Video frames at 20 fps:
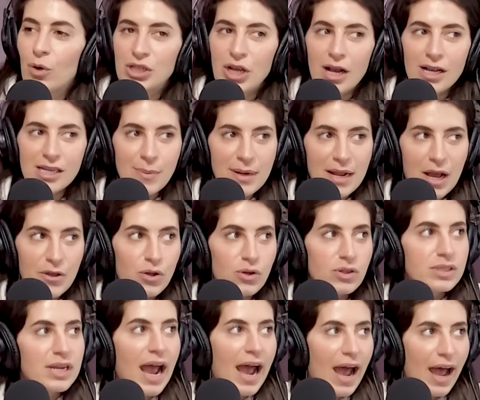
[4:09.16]
talks about how their
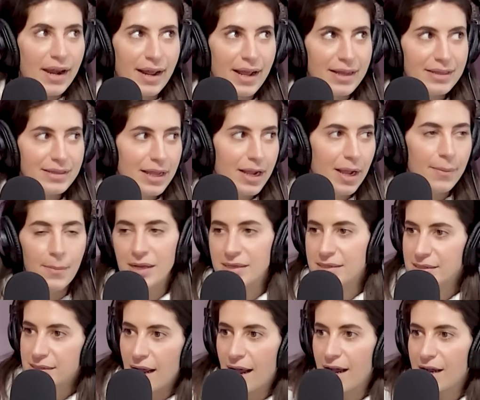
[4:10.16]
dad had like a
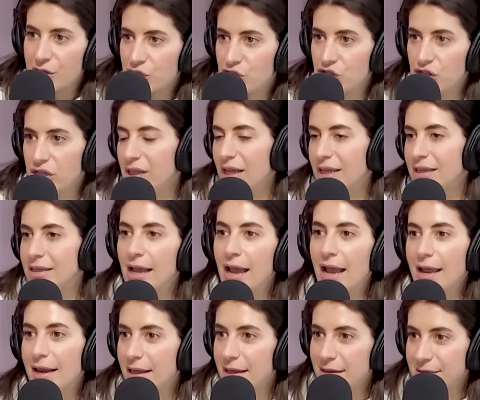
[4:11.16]
mustache in like the
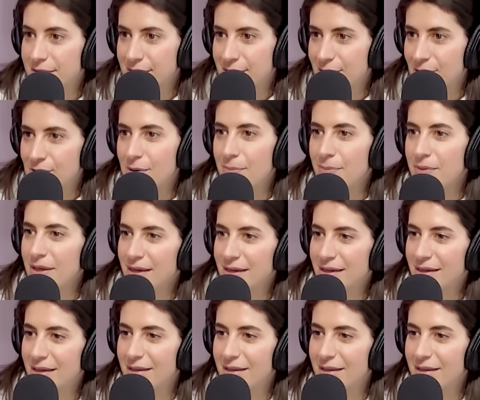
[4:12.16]
'80s or something. Right.